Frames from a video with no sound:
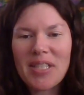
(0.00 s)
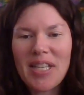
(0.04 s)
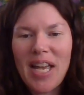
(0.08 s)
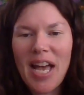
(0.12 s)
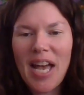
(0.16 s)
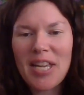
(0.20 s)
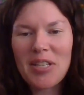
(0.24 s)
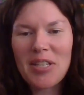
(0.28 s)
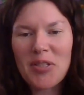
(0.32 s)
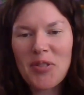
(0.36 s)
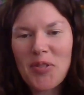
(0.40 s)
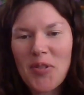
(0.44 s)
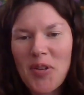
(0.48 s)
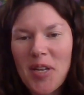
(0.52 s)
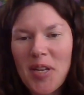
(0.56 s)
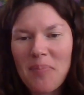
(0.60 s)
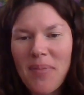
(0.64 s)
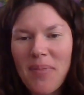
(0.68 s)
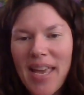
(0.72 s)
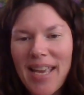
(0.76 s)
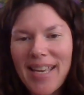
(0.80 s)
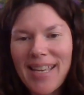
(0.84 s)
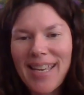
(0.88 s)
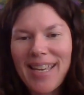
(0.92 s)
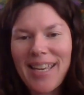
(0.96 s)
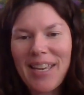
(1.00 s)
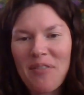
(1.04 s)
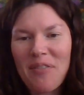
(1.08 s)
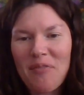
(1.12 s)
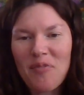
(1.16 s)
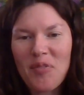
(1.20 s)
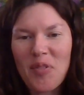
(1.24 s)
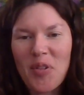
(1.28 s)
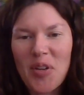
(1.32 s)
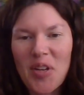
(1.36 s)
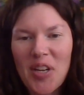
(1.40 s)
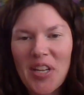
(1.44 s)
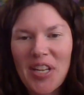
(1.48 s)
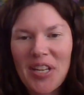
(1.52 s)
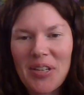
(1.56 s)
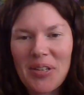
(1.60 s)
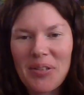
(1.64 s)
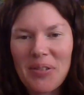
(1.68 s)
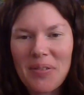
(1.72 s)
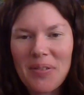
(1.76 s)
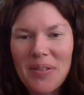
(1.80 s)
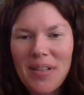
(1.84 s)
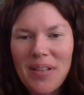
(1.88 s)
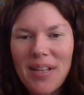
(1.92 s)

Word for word: I enjoyed making it for you.